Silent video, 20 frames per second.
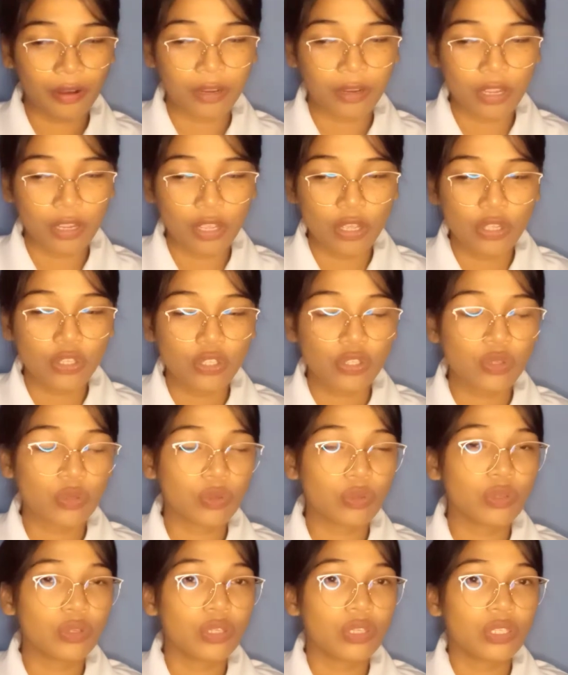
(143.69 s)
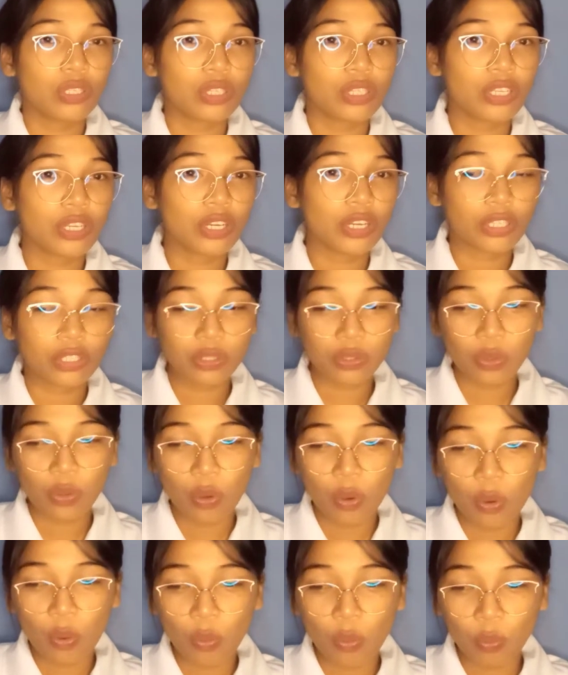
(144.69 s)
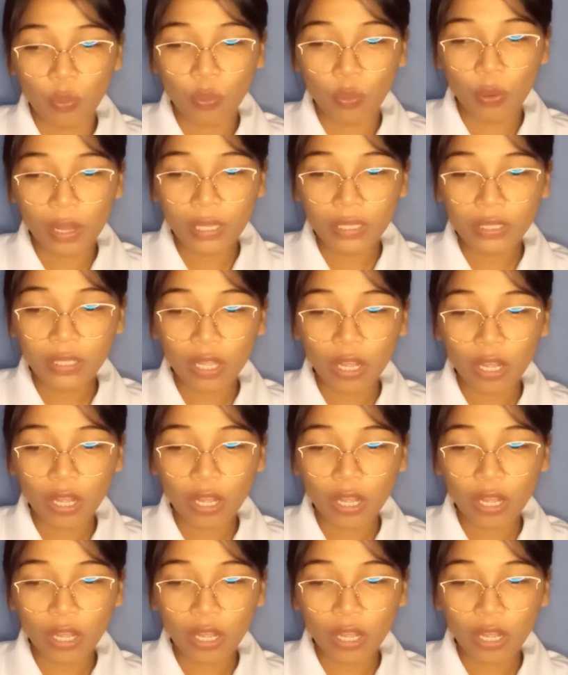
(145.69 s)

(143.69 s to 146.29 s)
So there is 1 of